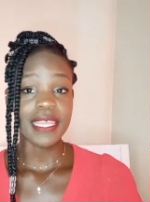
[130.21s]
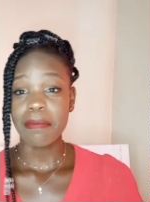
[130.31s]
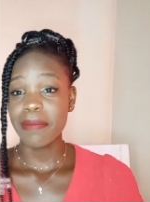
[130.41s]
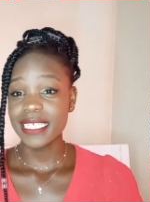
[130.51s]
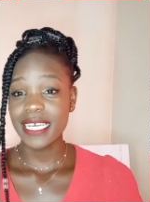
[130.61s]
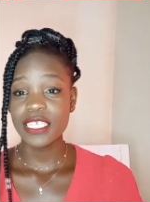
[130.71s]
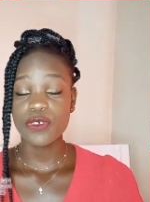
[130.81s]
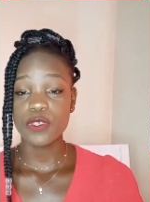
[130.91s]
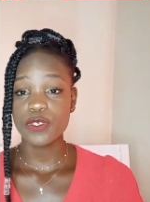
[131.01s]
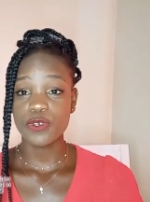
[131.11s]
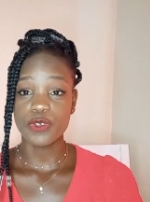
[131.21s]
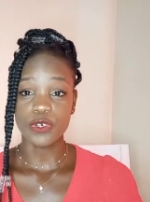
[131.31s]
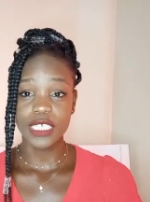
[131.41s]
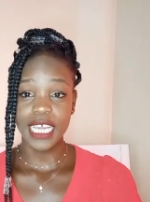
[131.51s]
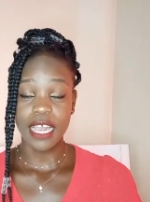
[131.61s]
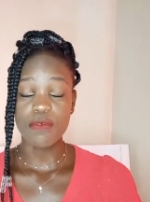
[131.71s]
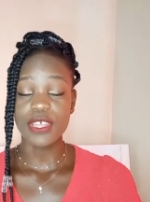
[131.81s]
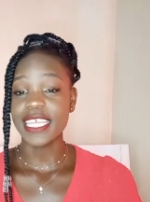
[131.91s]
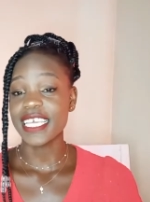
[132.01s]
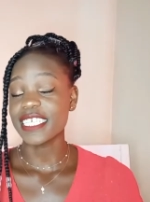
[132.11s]
Their patterns also do not come
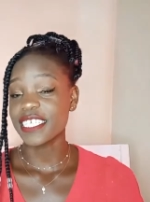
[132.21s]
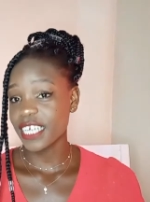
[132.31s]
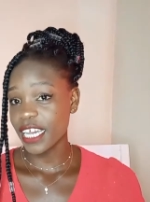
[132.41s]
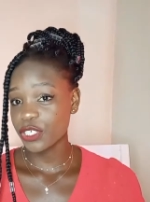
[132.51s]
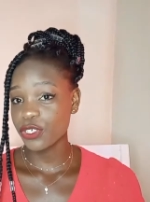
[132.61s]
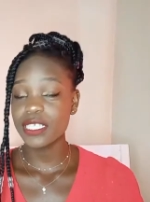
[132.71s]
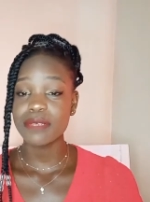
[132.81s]
with instructions,